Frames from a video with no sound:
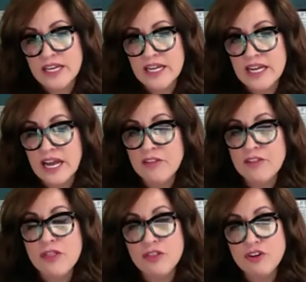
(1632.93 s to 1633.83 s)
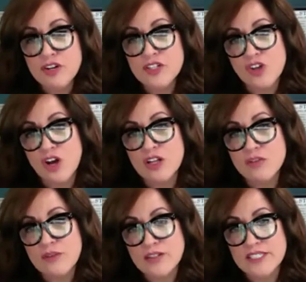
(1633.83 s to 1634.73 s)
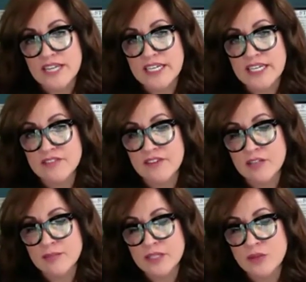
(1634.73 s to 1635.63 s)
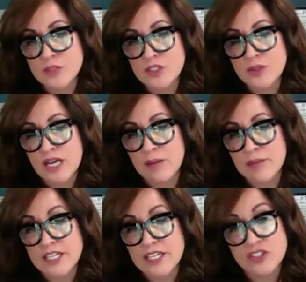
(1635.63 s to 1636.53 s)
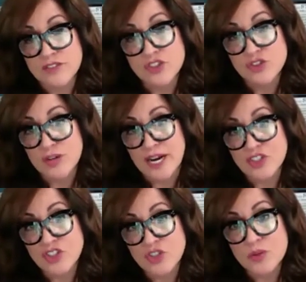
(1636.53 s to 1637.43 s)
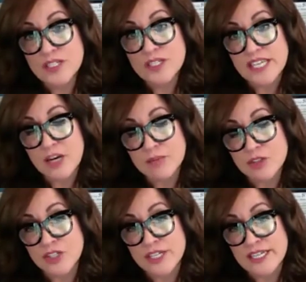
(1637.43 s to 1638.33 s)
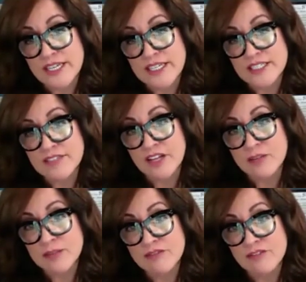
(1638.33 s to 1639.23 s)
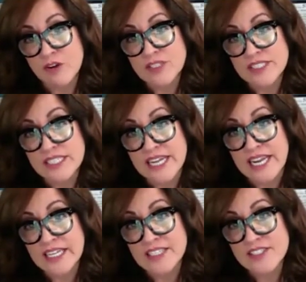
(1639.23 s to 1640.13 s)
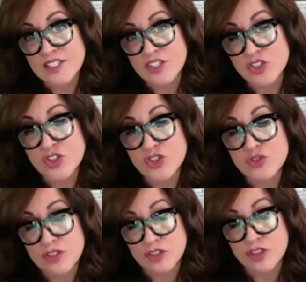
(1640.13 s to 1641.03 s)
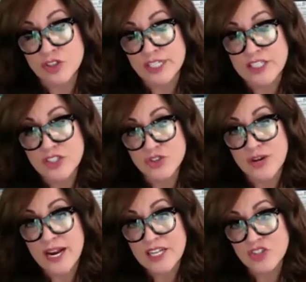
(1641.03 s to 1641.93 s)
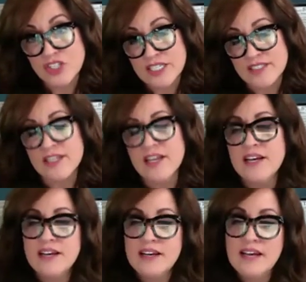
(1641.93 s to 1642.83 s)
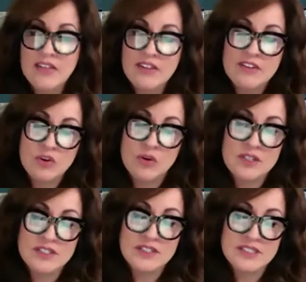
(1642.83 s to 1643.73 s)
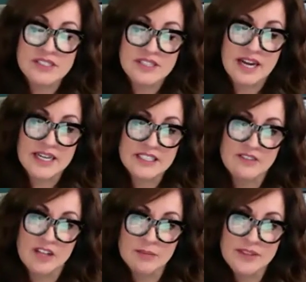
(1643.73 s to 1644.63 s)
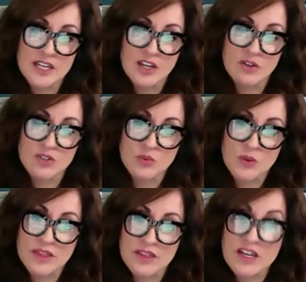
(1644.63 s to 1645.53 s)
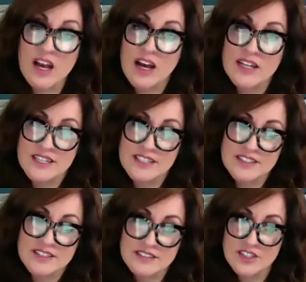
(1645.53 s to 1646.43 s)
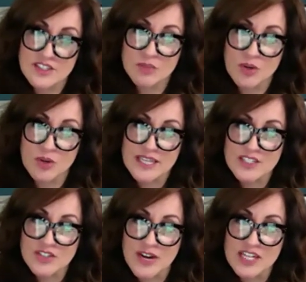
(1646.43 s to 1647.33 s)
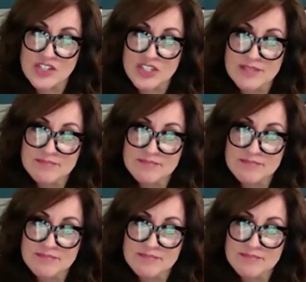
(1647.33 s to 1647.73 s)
And then the third is all around design and development. We do a combination of strategy work to help learning and development folks enhance their learning strategies. And then, of course, the design and development that goes with the content to support that strategy.